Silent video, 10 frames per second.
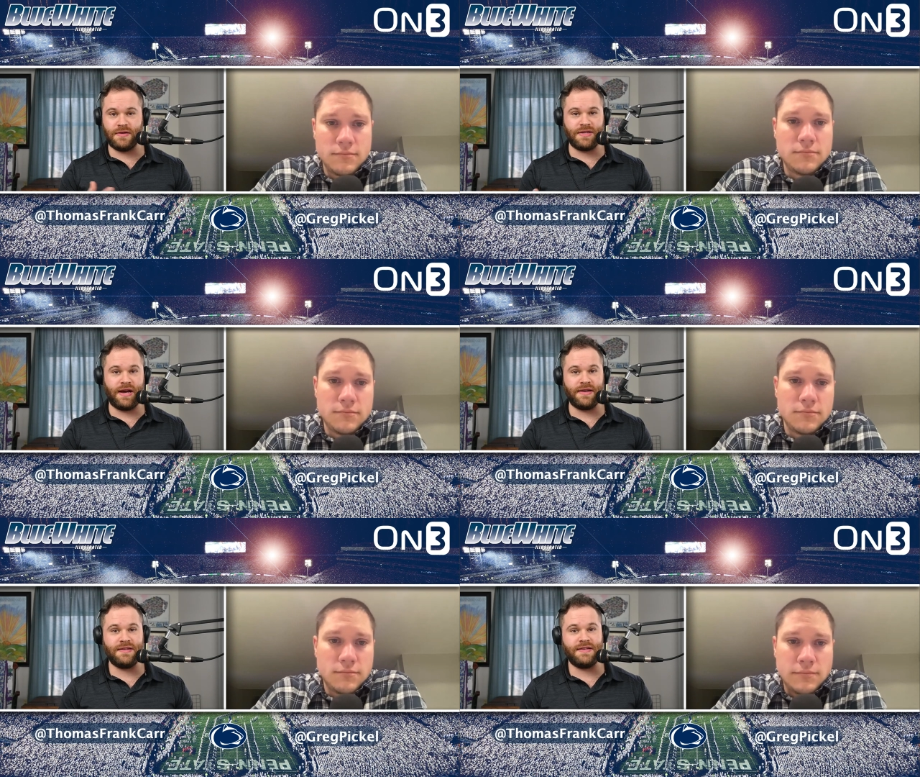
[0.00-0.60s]

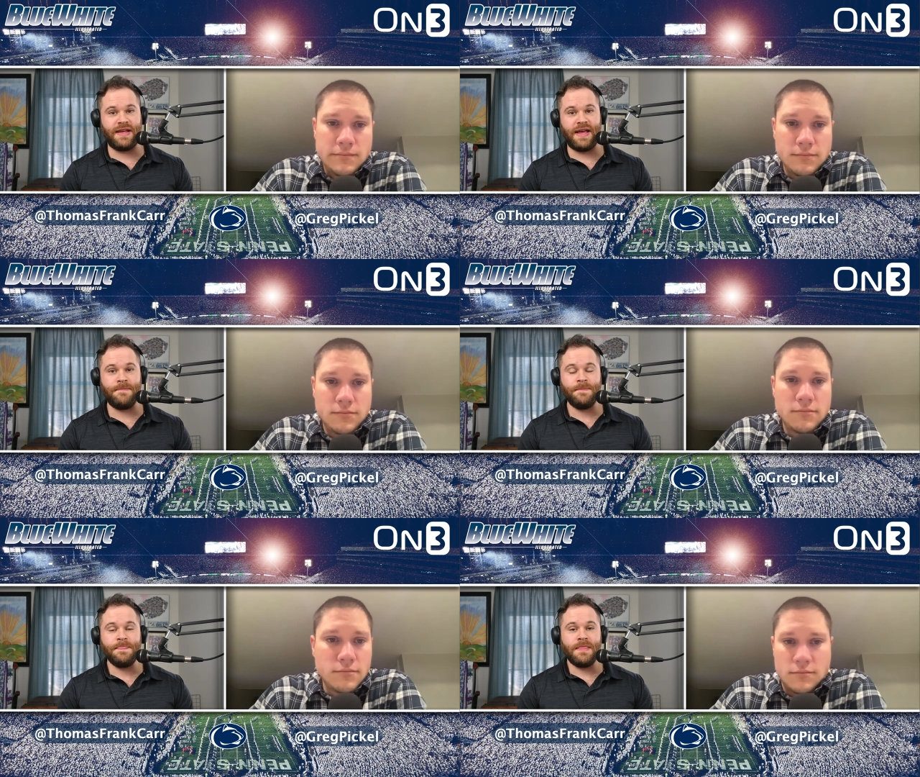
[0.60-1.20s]
Speaker 1: talking
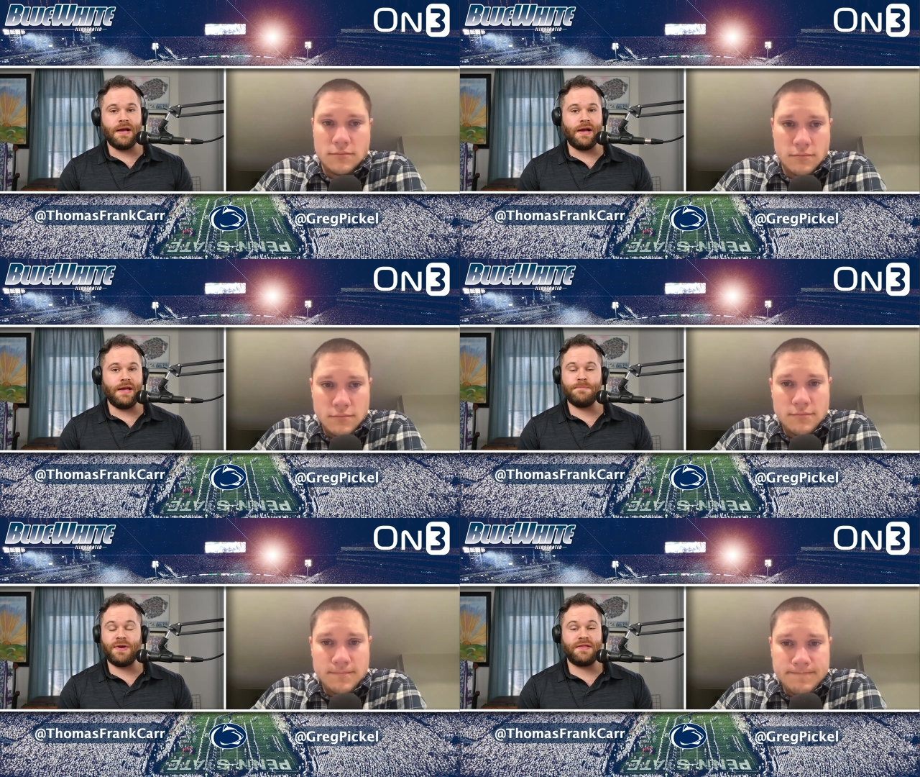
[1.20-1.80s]
today.
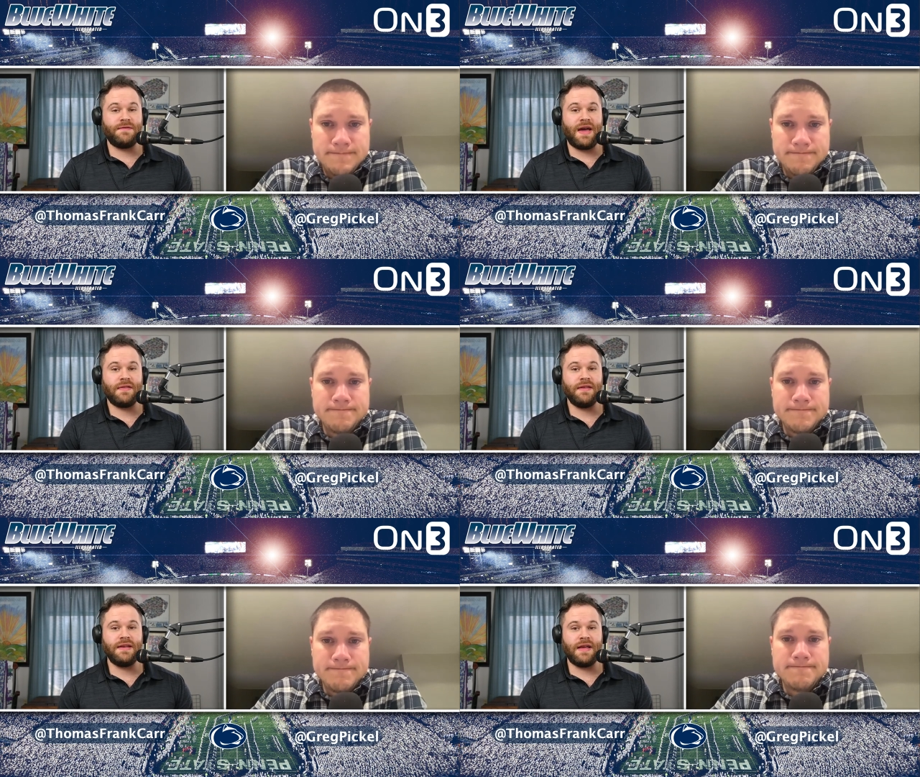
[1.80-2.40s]
Impressive
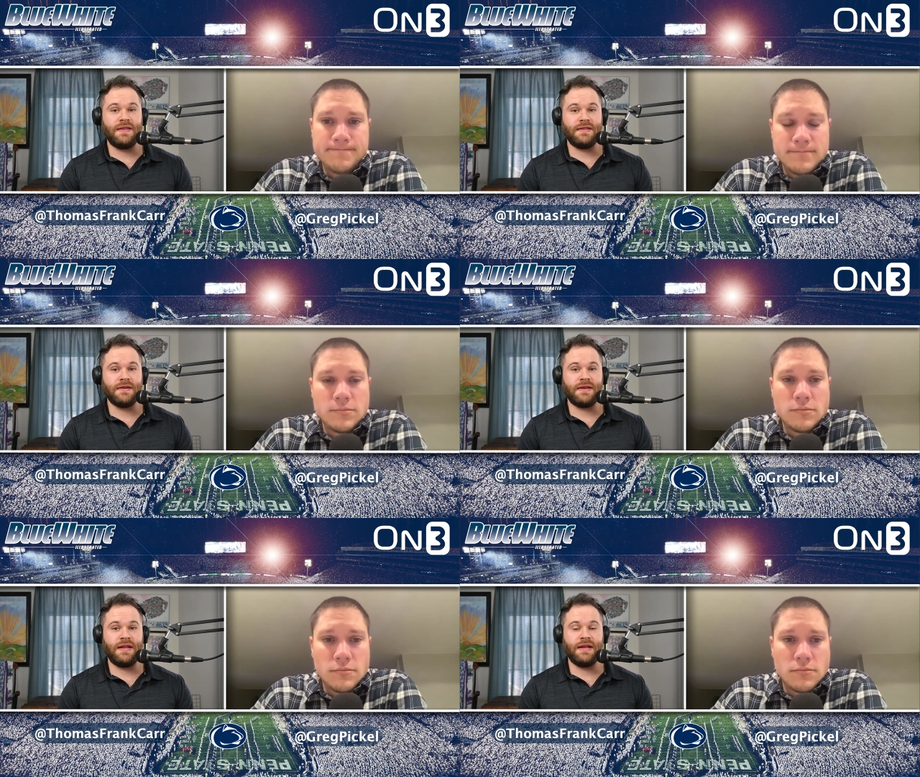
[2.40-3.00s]
athlete. I think
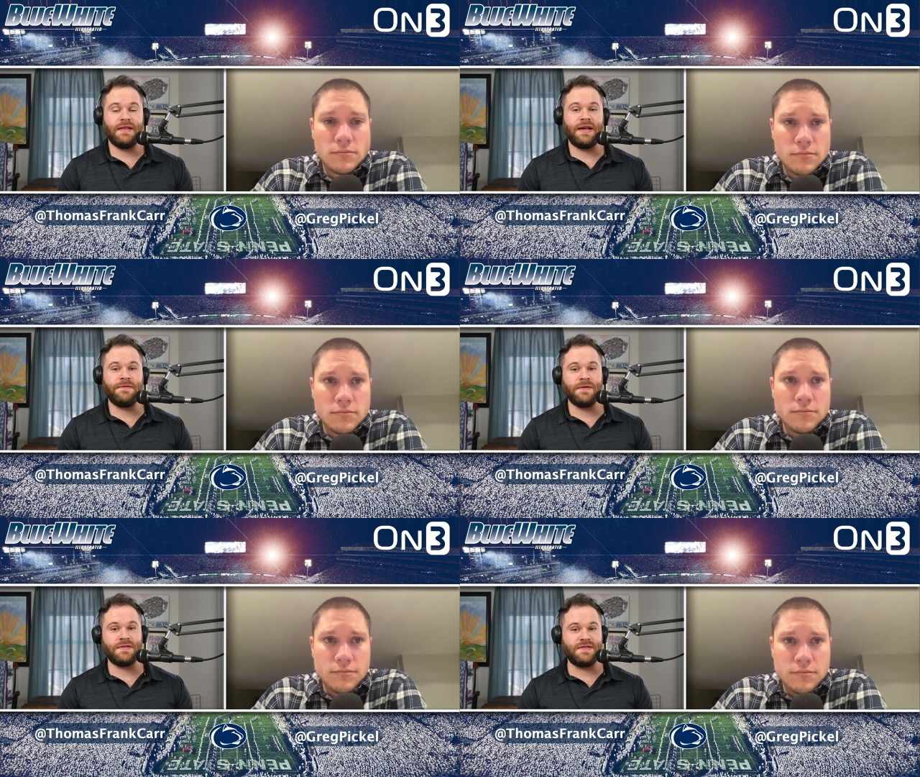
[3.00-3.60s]
they're getting a lot
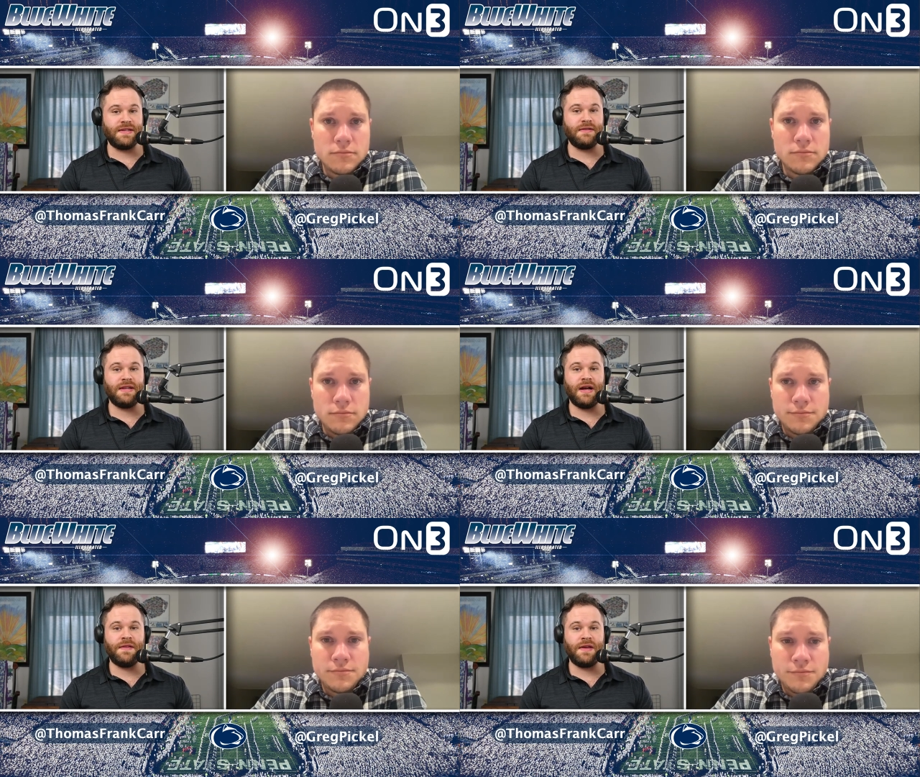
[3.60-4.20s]
of
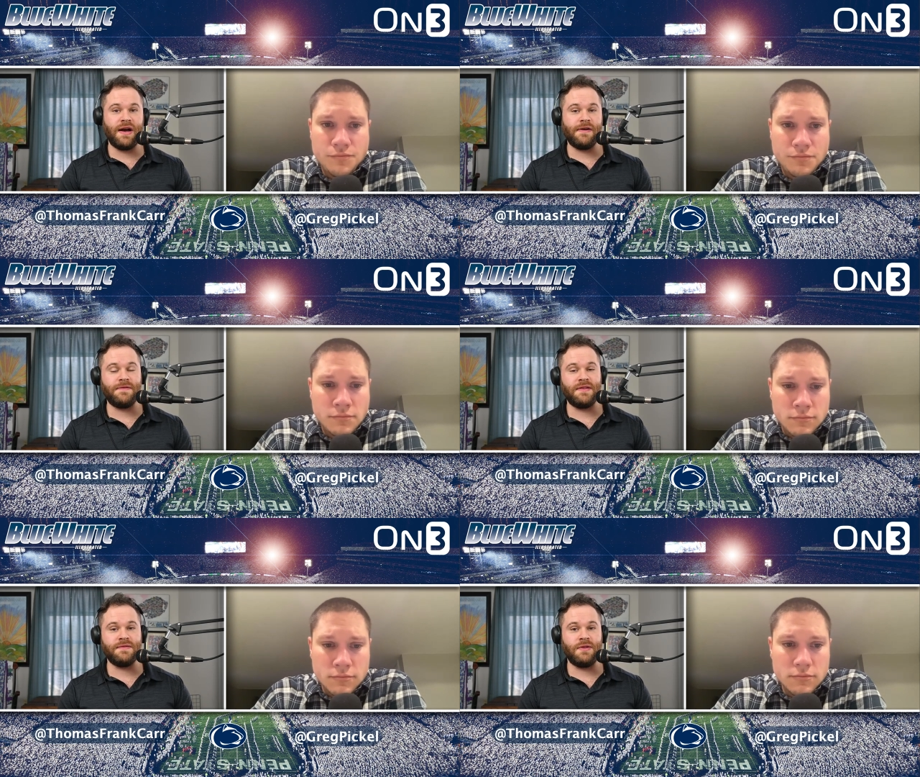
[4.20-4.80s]
versatility on the
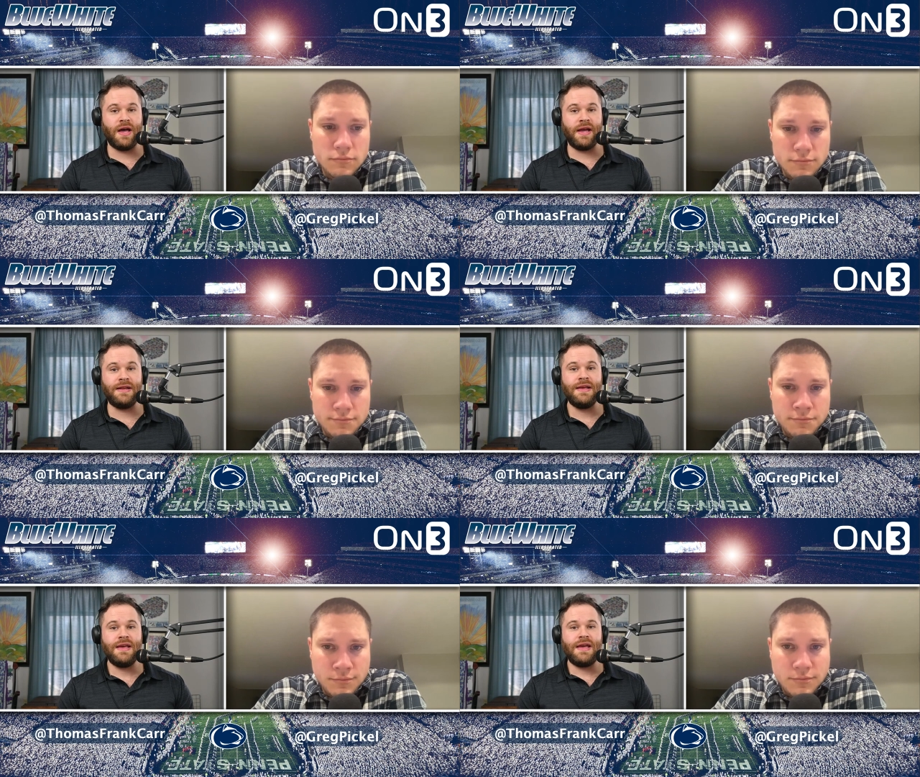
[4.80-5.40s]
offensive
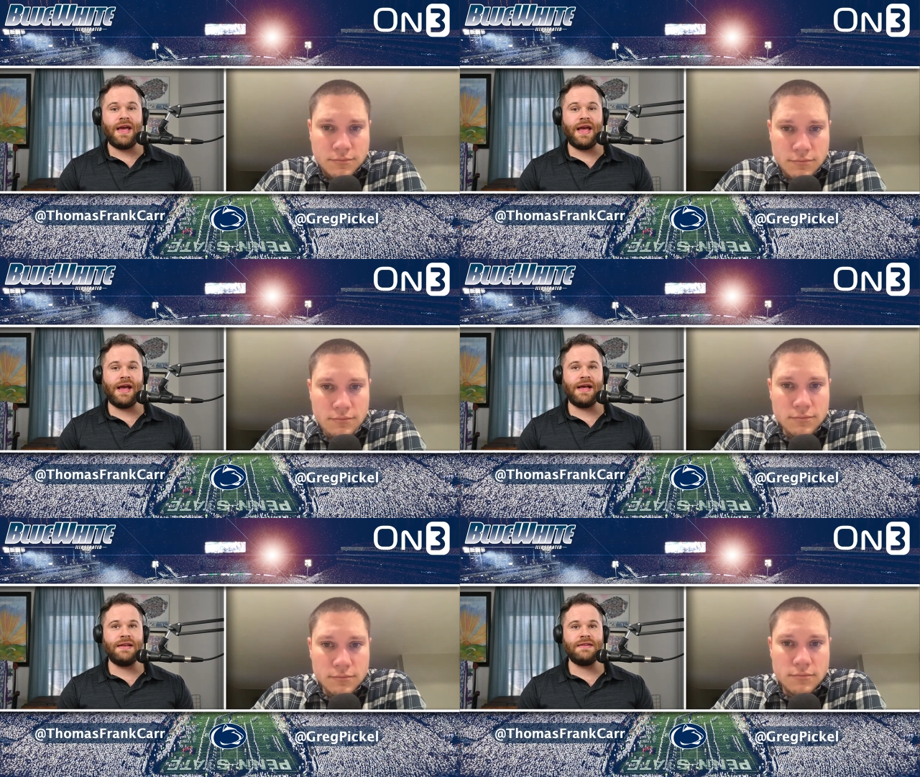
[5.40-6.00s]
line.
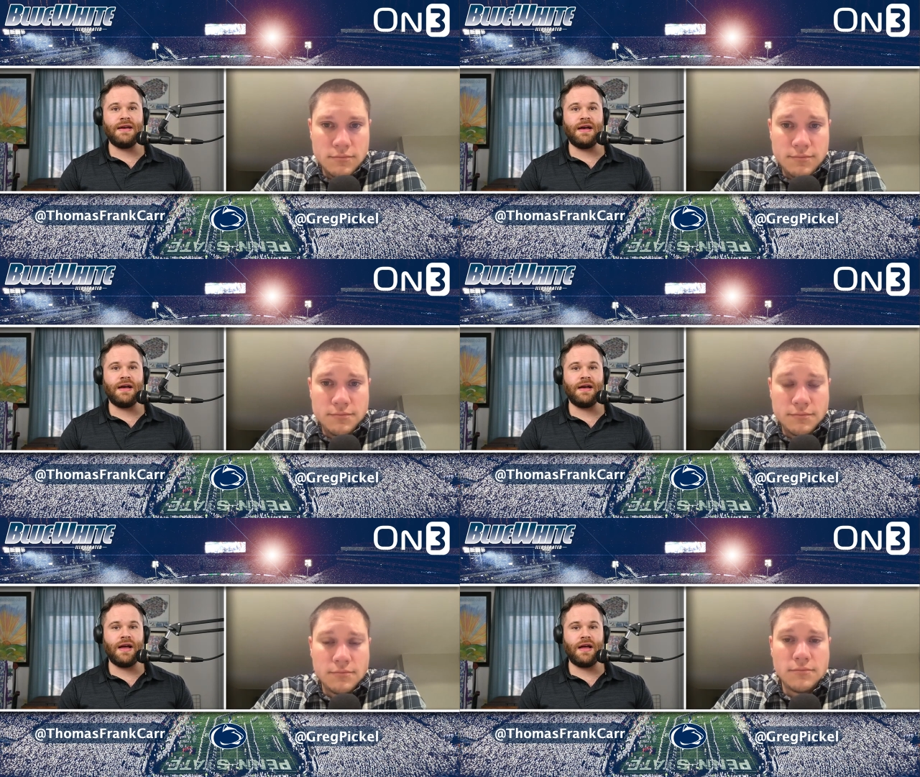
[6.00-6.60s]
And
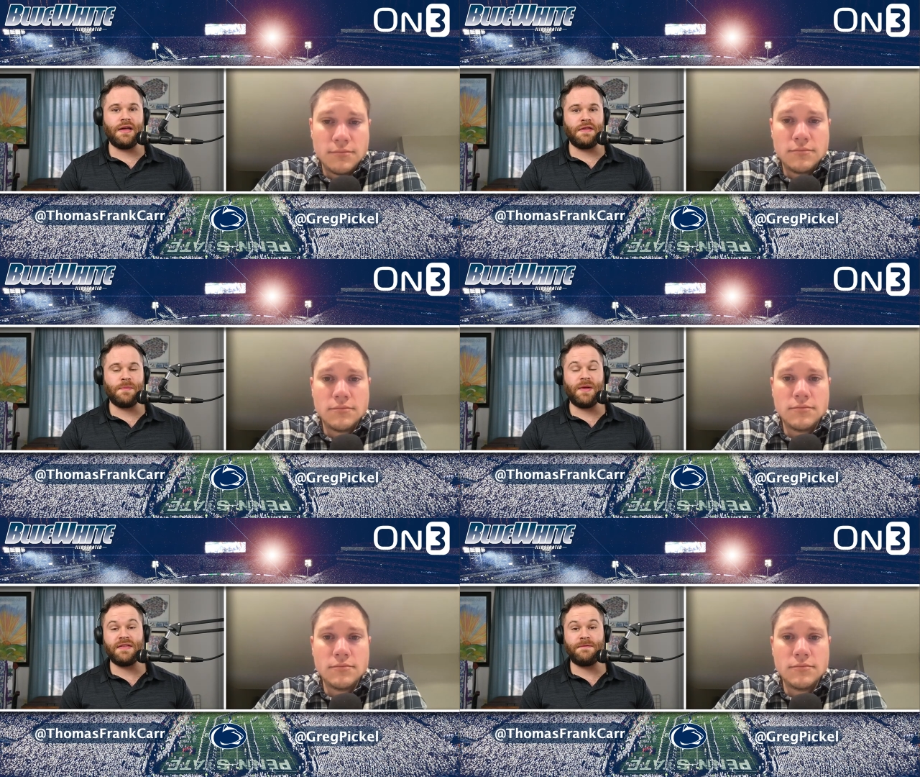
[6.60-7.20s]
I think Penn State